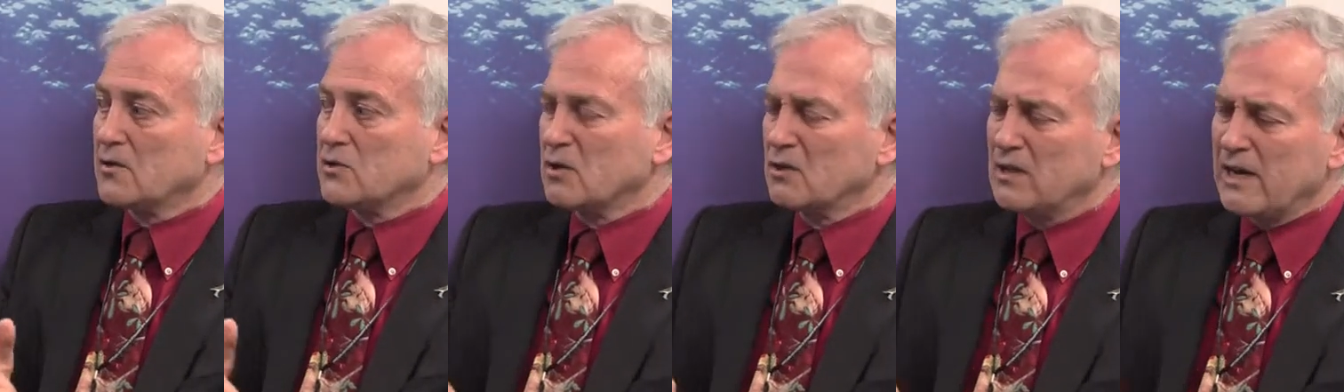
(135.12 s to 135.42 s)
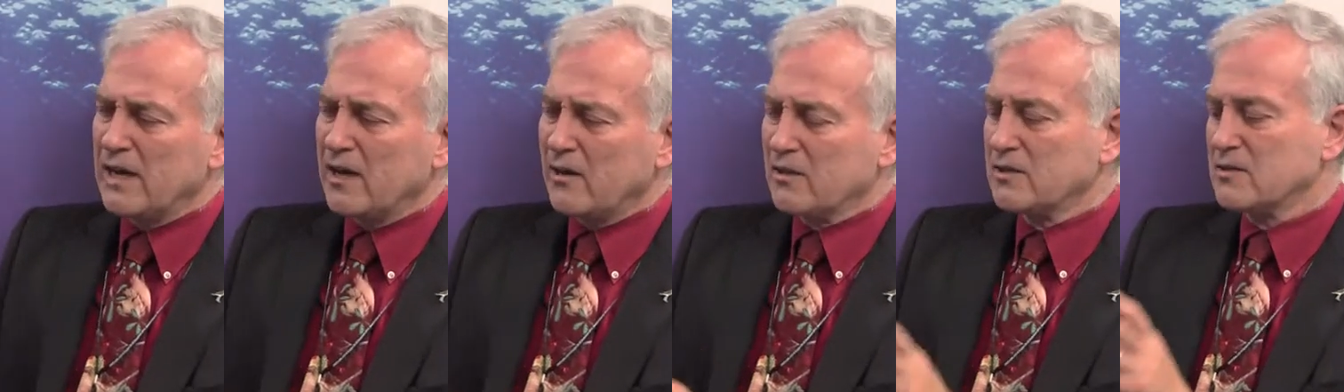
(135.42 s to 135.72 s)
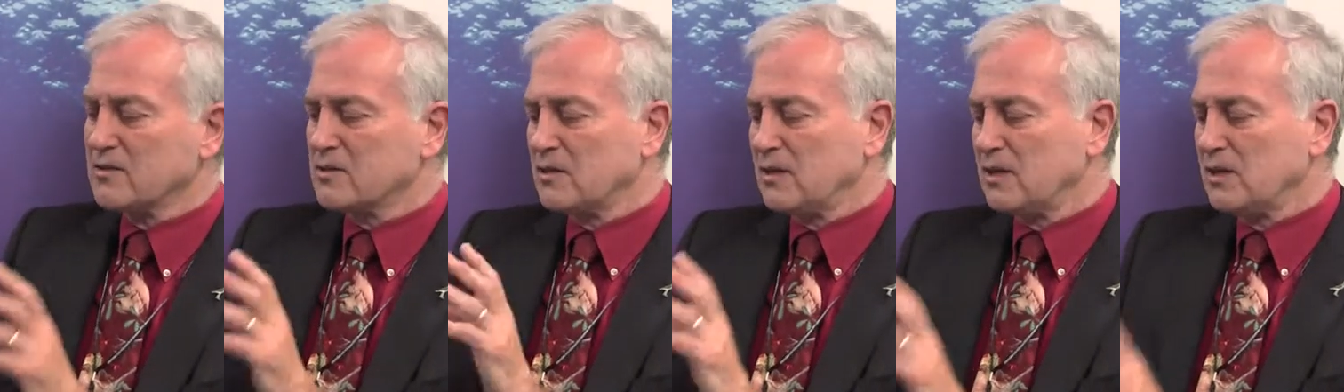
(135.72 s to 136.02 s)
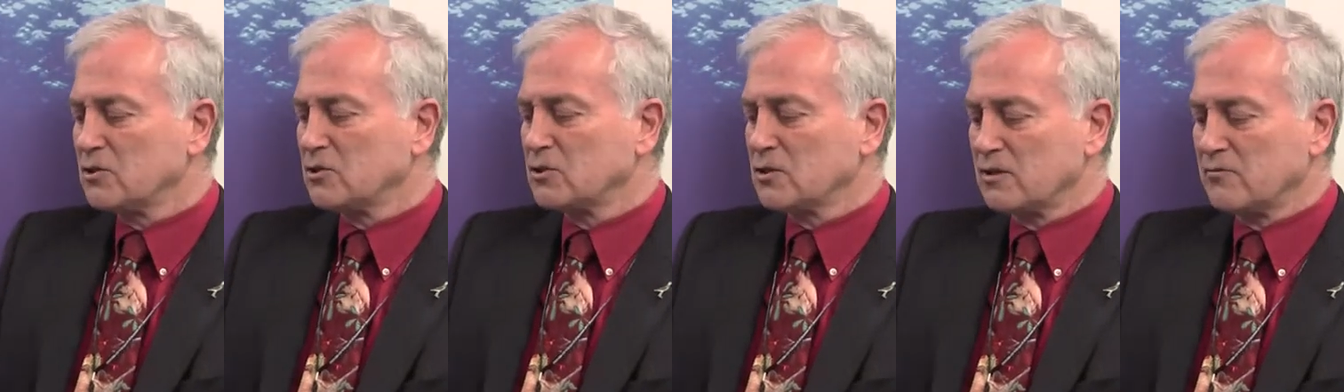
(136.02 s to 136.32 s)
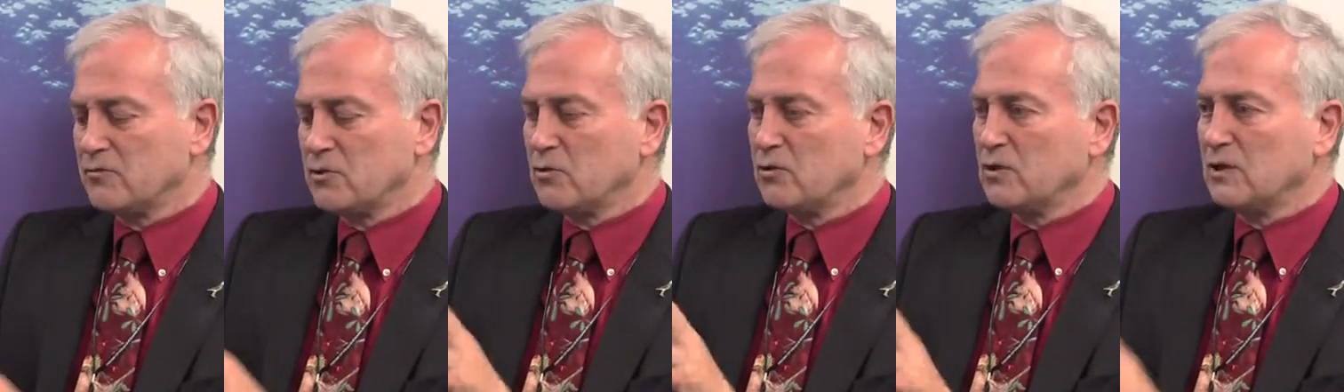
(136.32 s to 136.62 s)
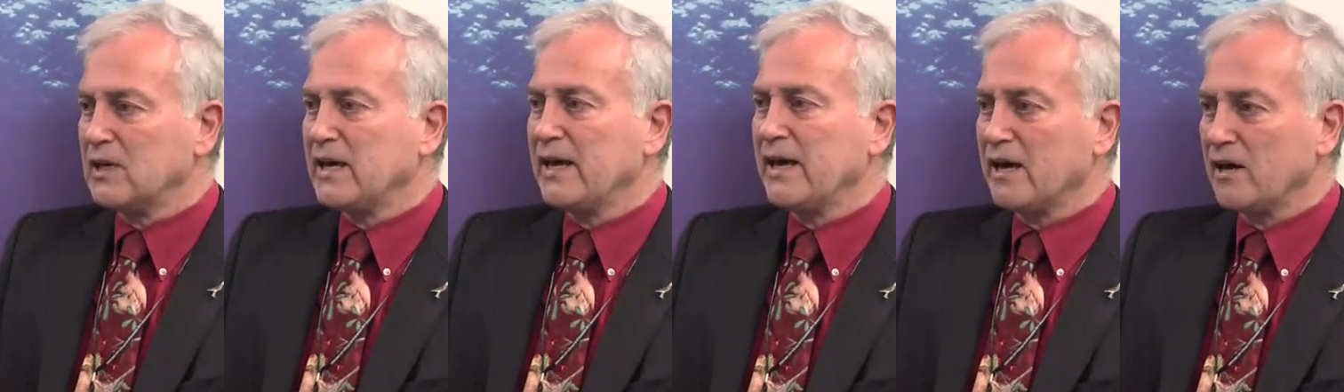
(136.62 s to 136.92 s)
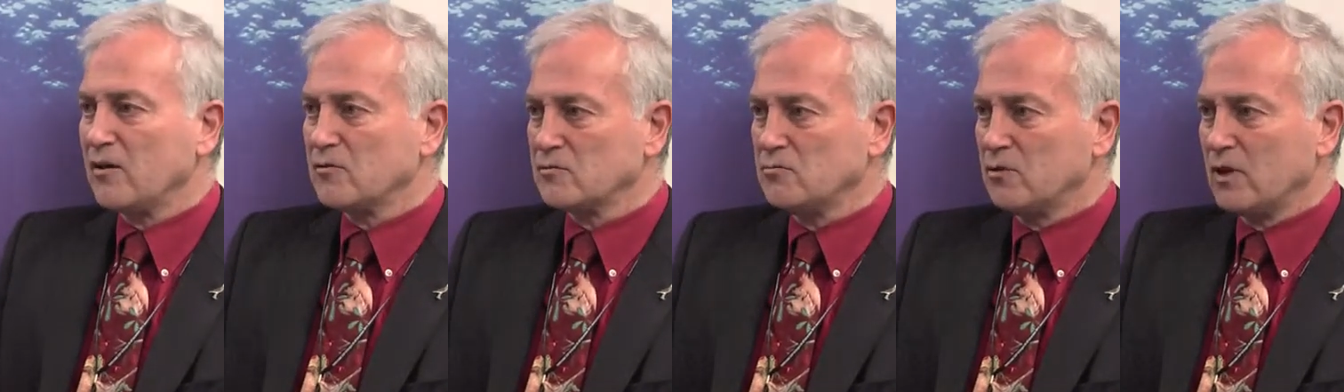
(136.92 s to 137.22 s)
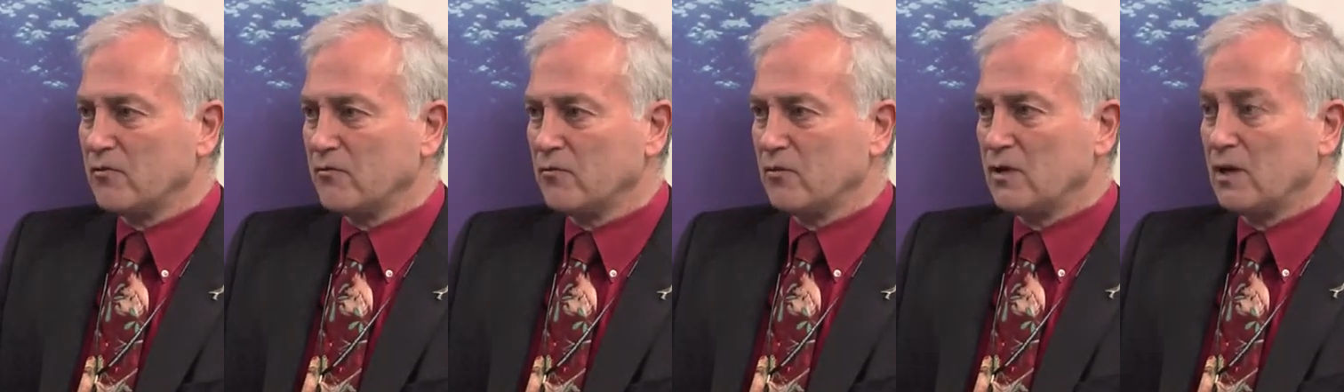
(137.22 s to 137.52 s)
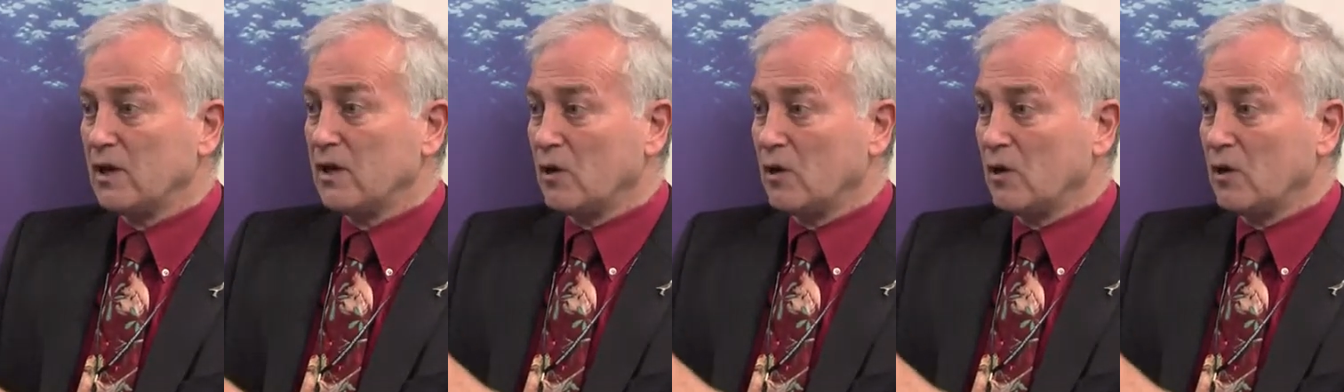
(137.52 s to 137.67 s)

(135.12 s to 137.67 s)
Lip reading: So now there's initiatives, you can count, you have